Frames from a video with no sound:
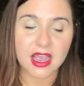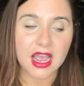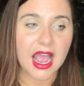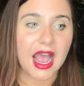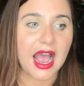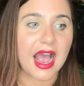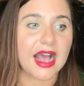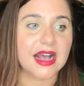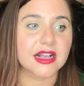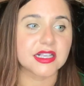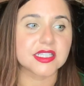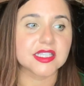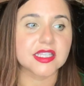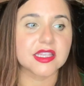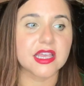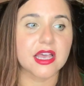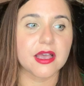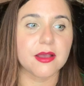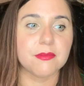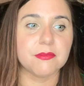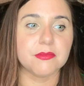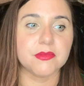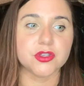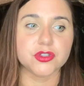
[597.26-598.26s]
Ask
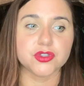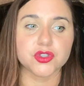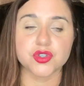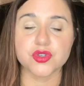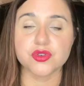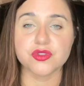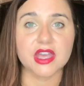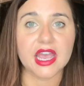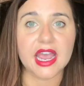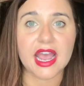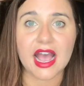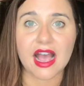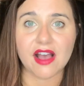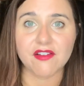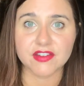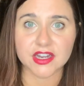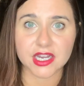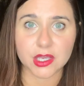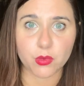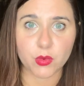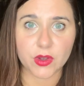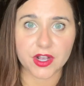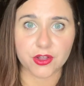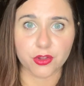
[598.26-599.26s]
them, do they have
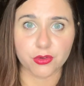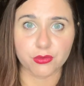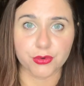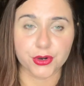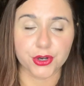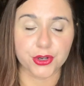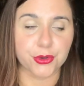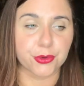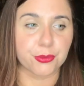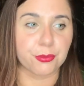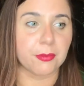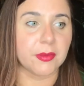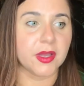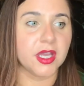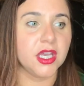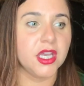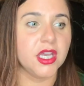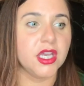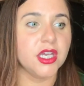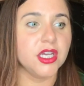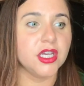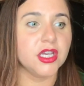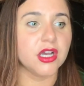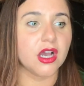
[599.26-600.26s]
any wiggle room?
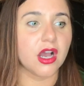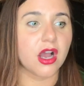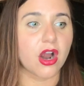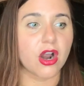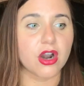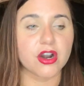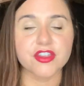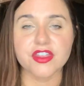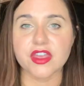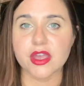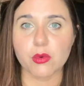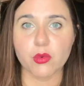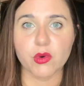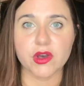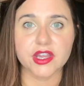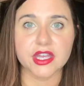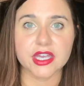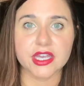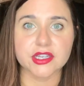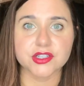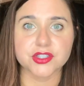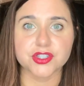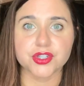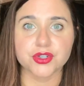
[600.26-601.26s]
Are they
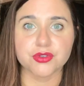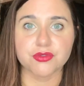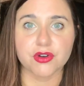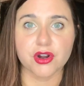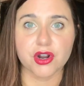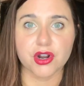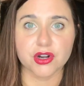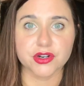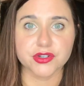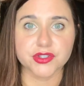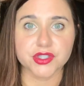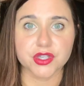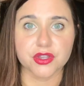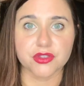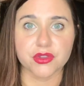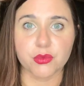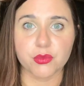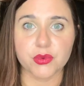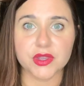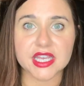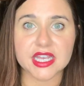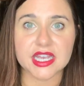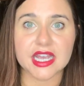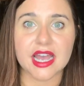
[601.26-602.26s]
willing to rehearse on the
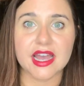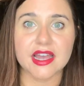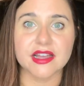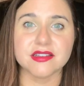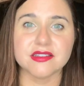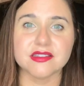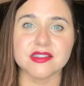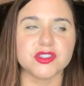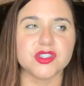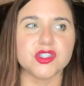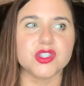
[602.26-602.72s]
weekends?